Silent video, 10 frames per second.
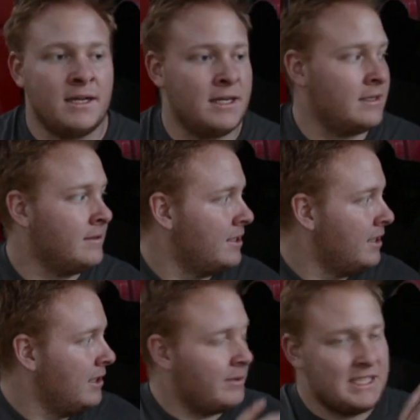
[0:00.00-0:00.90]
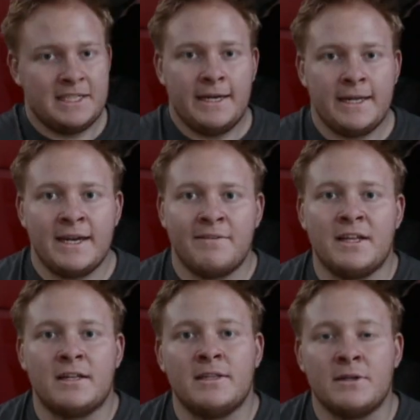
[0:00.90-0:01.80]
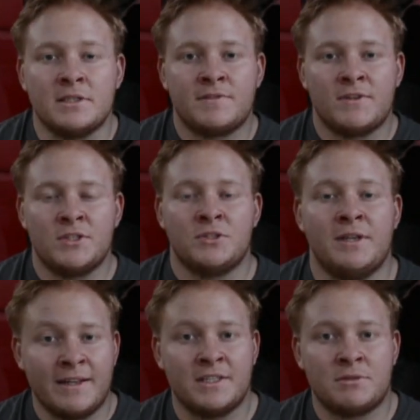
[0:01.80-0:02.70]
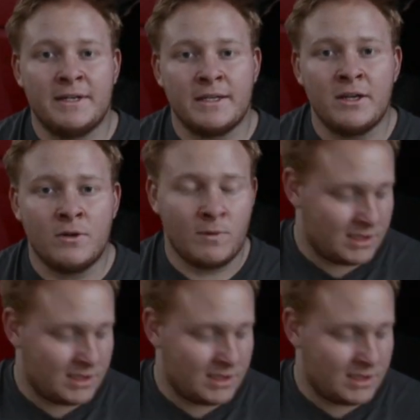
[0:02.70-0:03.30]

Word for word: Uh, we just need to get everything clearance first, so now that's ready to go.